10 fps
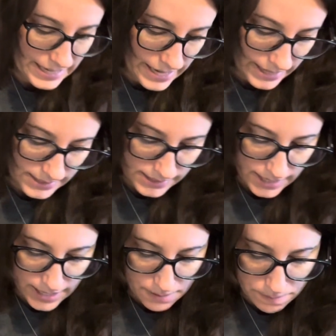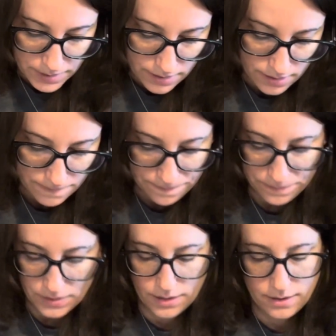had seen but
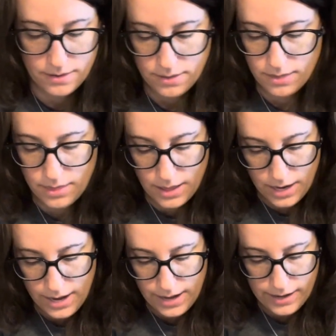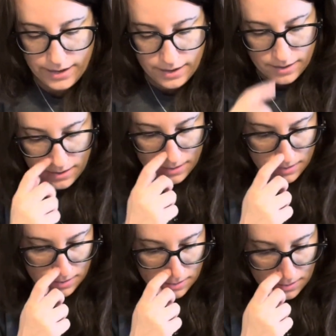they had
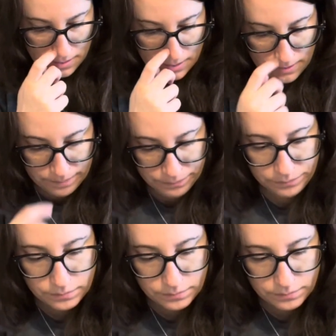um